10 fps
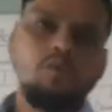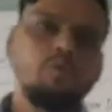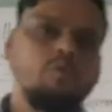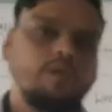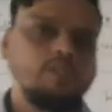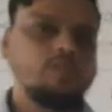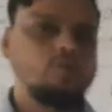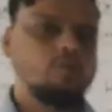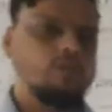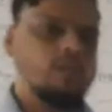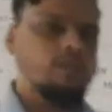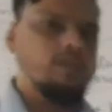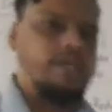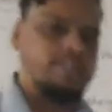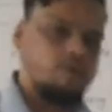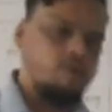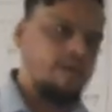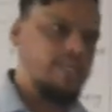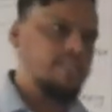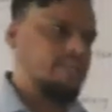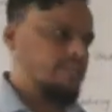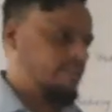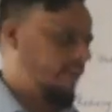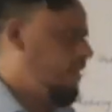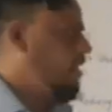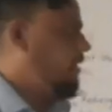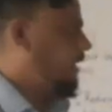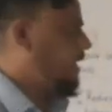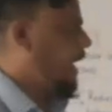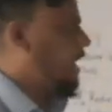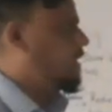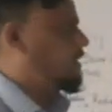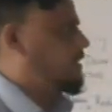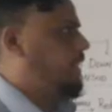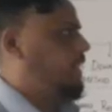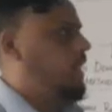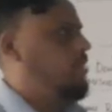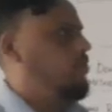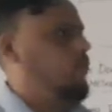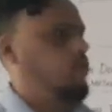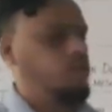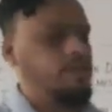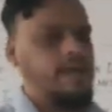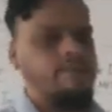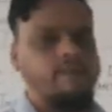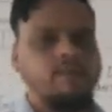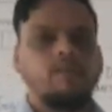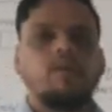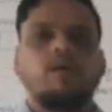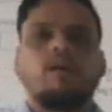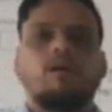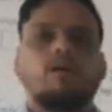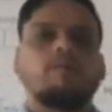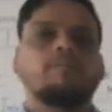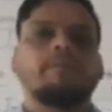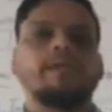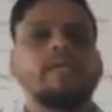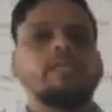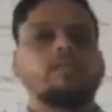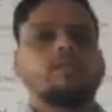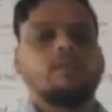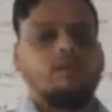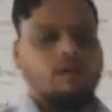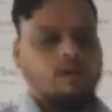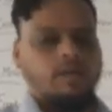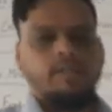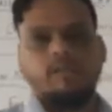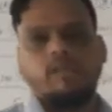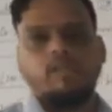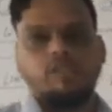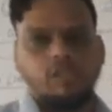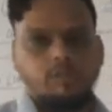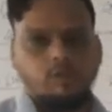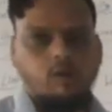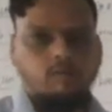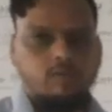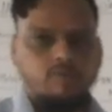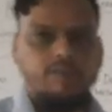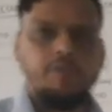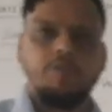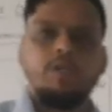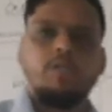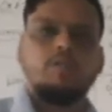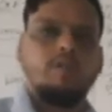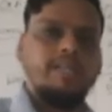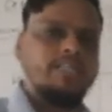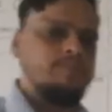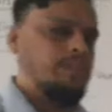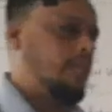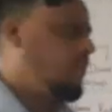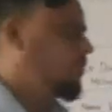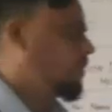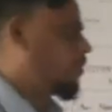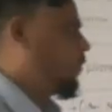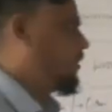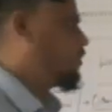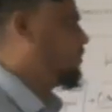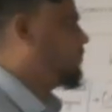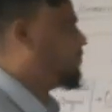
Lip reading: 2 questions over here, as already said, and I will take a photograph and make it under the description of this video. So let's begin with the question.